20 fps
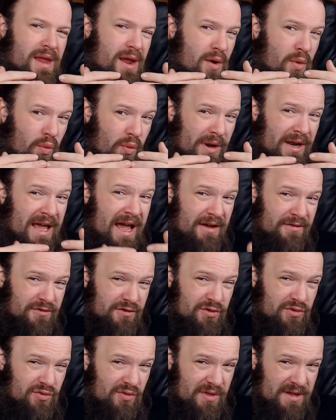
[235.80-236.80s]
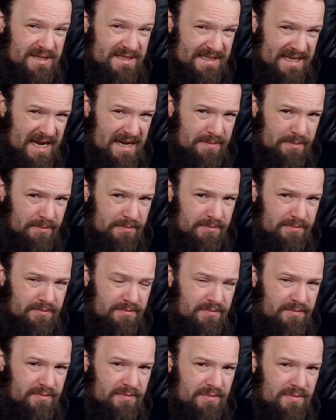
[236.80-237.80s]
will have to do the same?
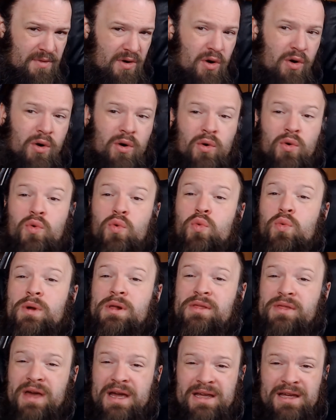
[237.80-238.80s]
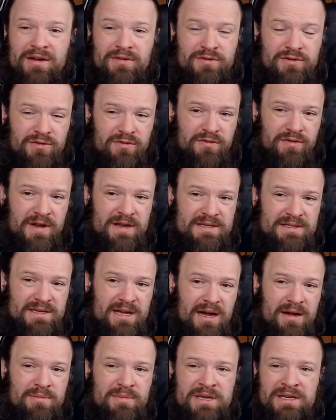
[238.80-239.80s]
Or who will they have to face?
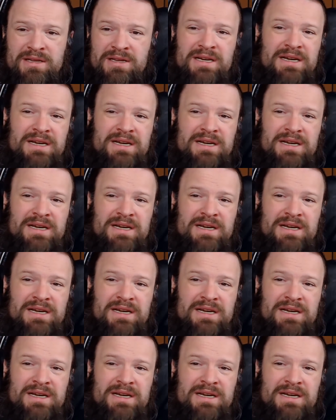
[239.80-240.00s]
I mean,